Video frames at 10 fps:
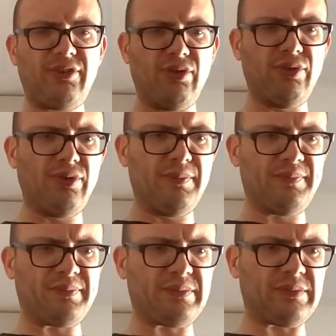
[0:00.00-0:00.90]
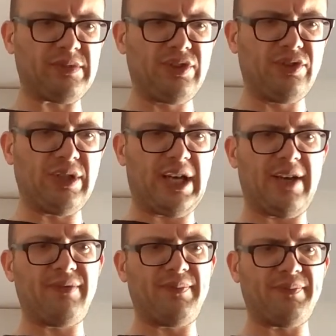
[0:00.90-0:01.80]
to
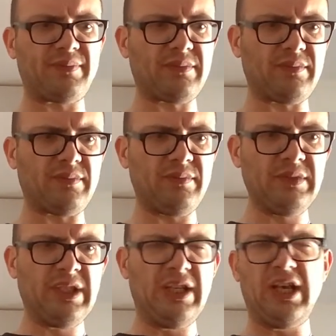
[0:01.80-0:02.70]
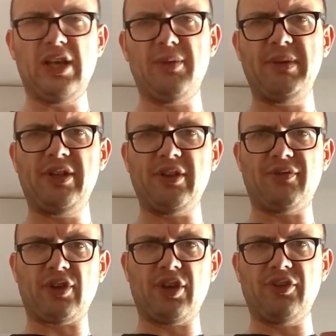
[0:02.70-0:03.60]
have a bit of
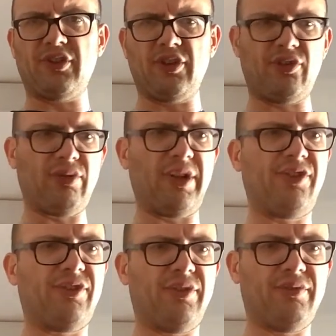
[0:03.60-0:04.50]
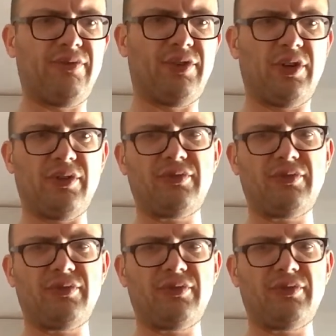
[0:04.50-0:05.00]
concentration for